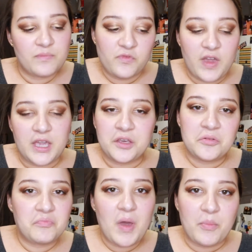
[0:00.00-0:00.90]
fake
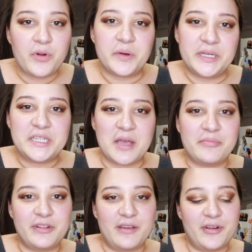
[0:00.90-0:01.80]
pepperoni type
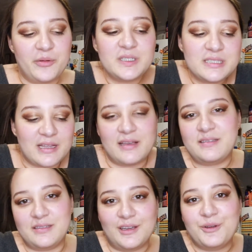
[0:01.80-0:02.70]
flavor, which is nice
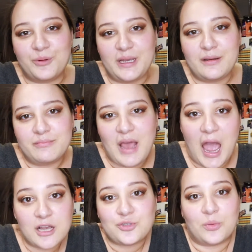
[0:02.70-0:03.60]
since I don't eat
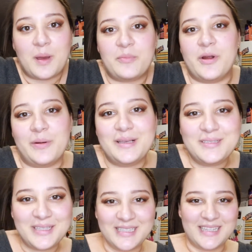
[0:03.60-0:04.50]
actual
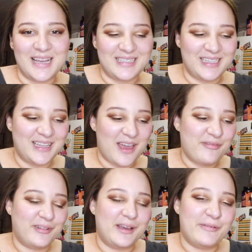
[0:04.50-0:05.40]
pepperonis. It's nice to get
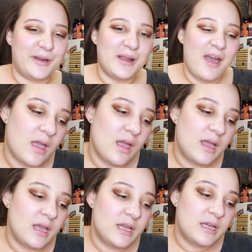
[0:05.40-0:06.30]
that flavor.
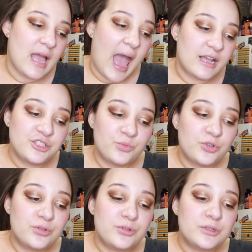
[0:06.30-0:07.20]

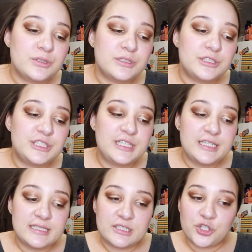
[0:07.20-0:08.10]
Actual
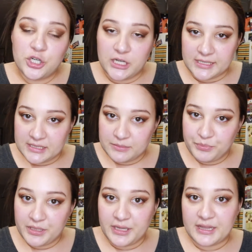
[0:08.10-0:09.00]
cheese
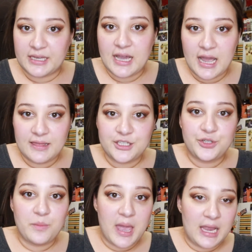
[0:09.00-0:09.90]
crisp, like the kind that
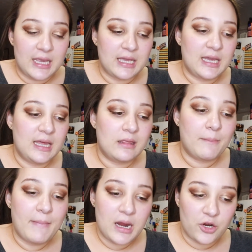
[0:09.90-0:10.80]
you make in the
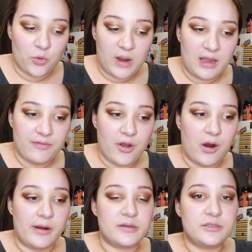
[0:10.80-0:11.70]
microwave,
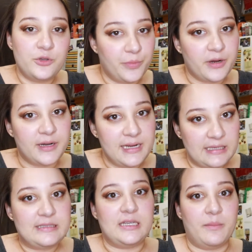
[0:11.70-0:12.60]
are super
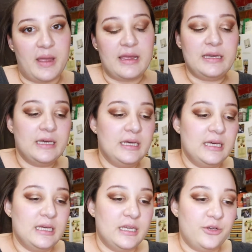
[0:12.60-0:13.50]
easy to make.
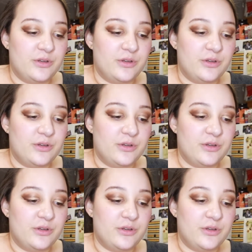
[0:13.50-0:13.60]
You